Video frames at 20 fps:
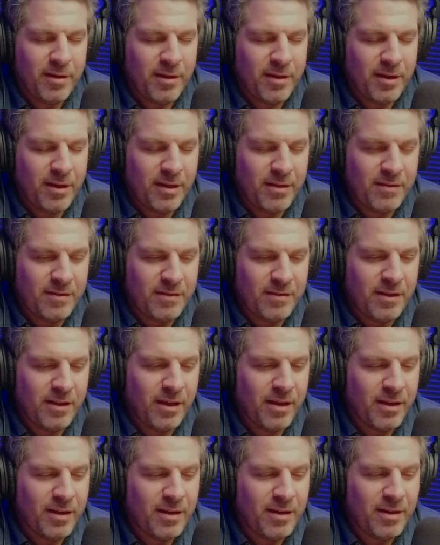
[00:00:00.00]
It's
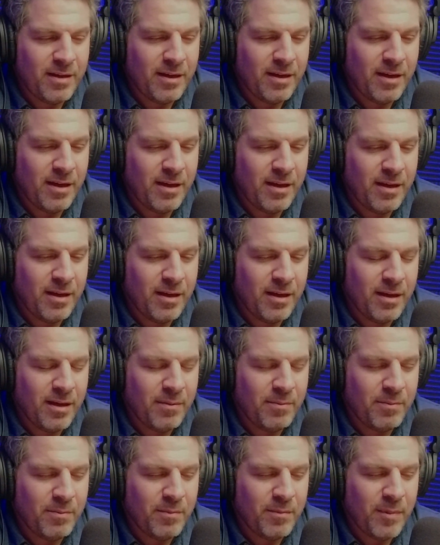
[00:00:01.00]
like I
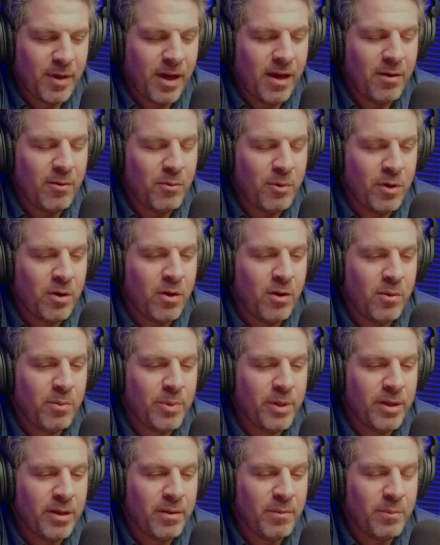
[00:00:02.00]
don't recall
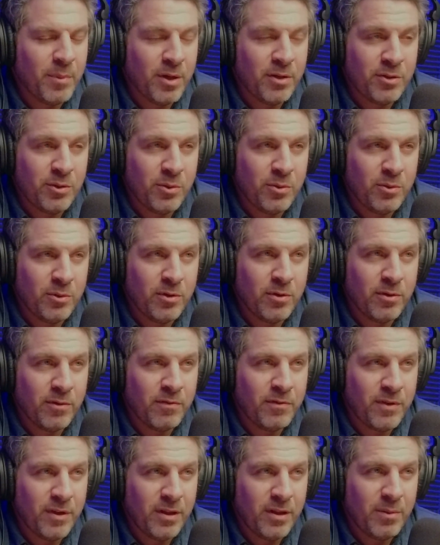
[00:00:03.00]
being much older or
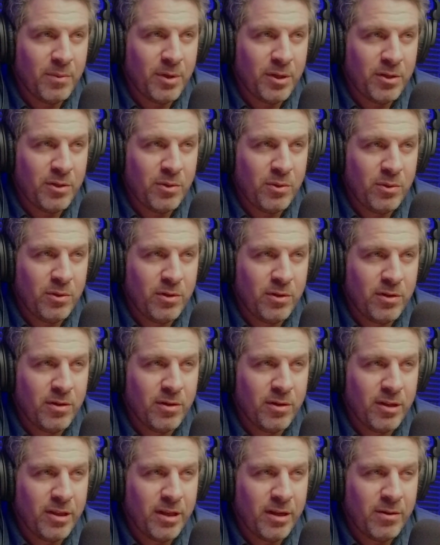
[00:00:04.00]
feeling much older
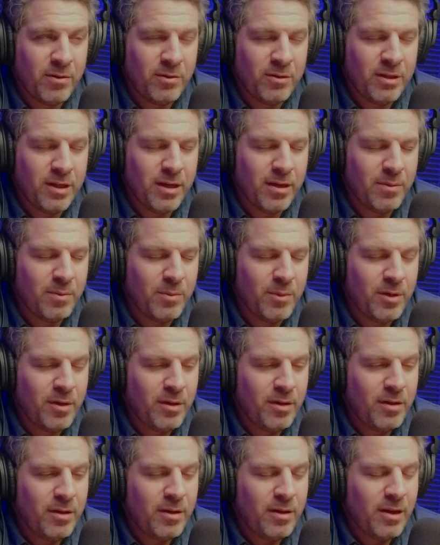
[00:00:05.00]
during that whole time.
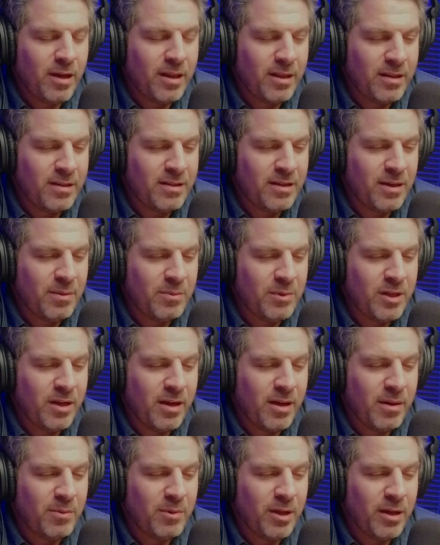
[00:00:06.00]
At the same
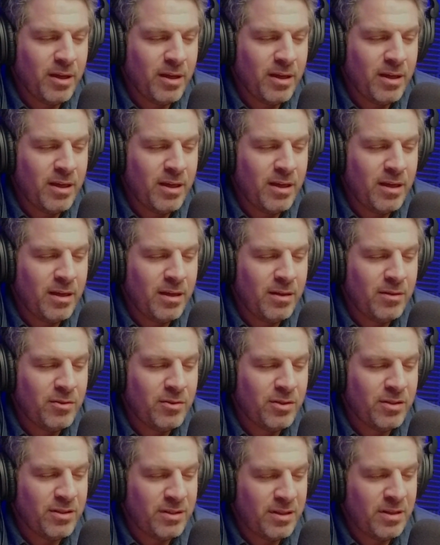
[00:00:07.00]
time, like he
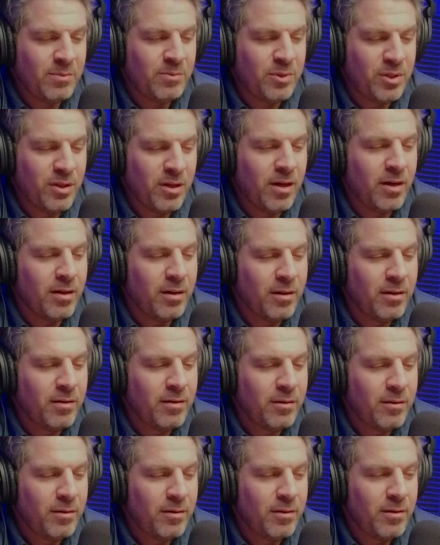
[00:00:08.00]
just seems young,
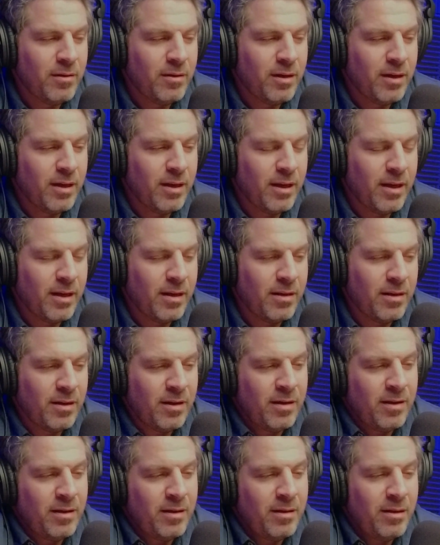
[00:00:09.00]
and I
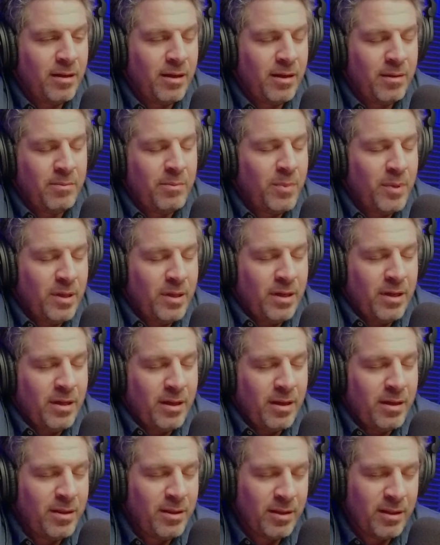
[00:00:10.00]

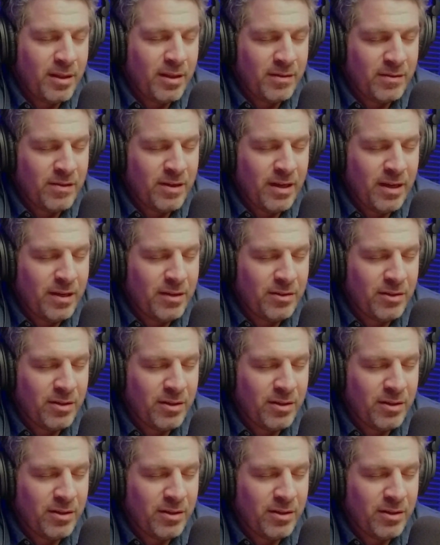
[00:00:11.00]
think that's the age.